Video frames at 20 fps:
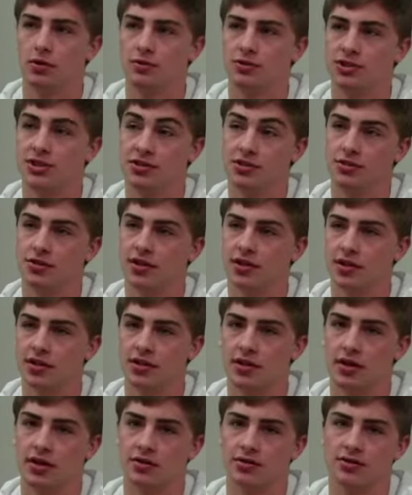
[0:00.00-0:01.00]
She's doing
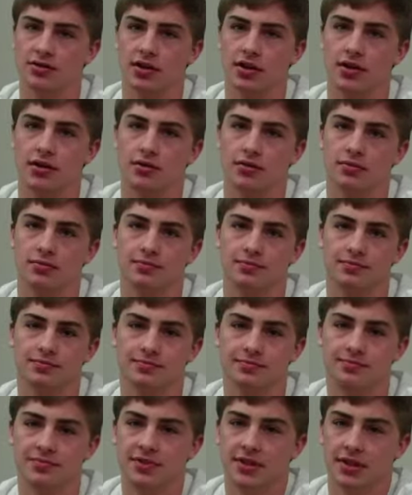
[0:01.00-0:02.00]
good, though, so,
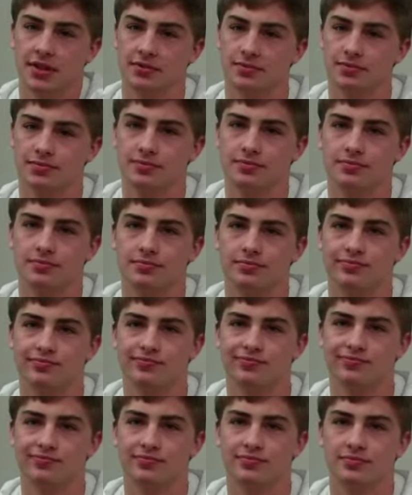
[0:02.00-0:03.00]
you
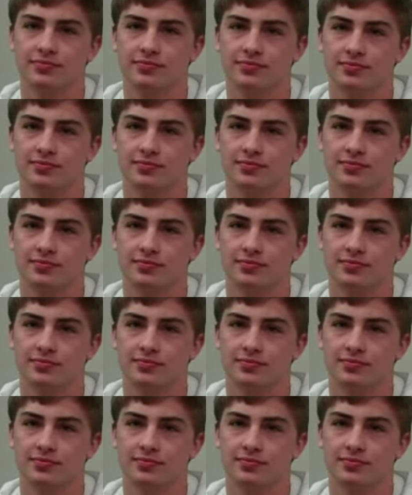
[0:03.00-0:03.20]
know.